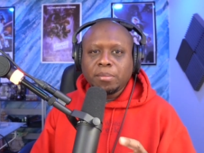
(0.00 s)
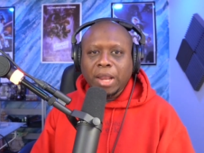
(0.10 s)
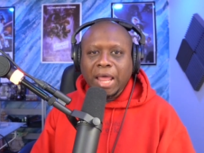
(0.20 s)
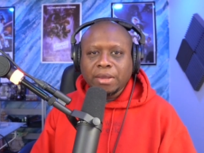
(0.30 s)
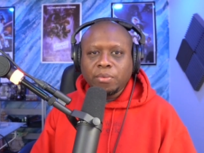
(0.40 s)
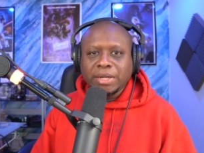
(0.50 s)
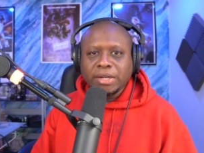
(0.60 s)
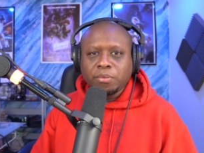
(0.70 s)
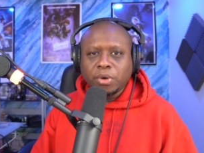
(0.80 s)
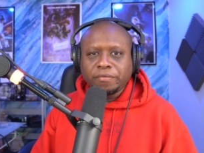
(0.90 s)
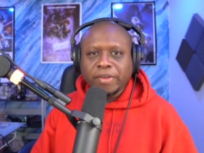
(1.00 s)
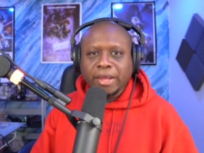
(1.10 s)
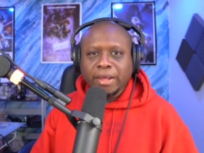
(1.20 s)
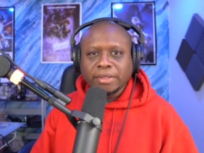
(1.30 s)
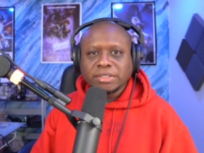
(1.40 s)
Black and White Network
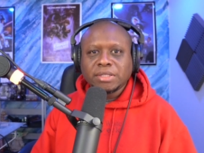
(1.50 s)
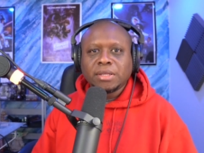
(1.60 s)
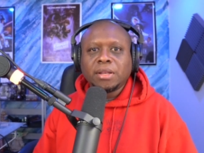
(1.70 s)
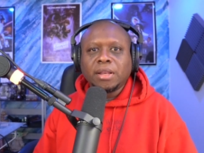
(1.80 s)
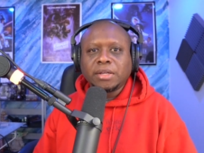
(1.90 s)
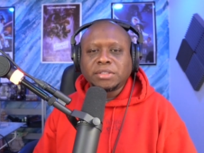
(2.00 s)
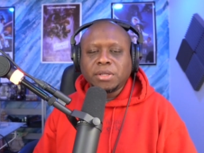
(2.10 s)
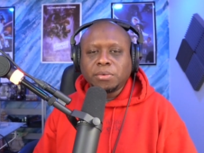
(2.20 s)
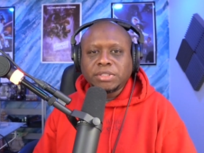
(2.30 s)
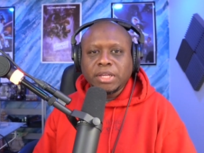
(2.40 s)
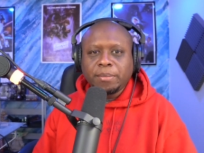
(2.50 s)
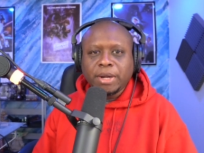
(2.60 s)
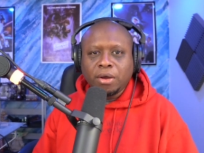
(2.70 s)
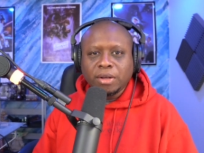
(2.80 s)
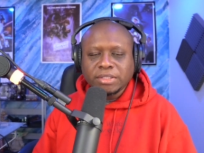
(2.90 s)
fans, let us know what you think
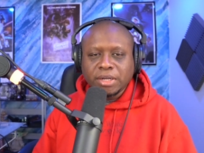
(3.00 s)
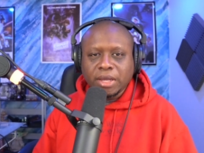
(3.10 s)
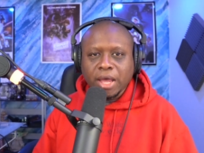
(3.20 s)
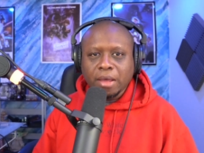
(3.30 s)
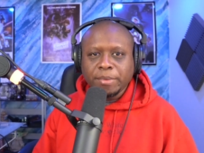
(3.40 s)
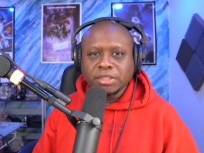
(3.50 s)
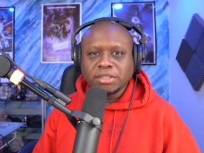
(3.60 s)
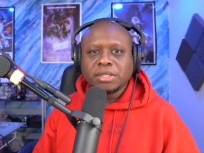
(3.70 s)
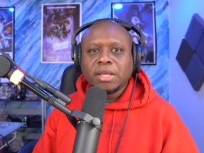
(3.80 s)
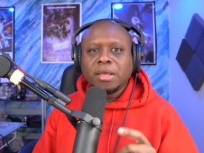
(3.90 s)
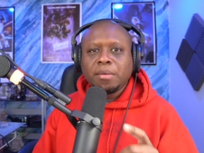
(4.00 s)
about all this in the comments.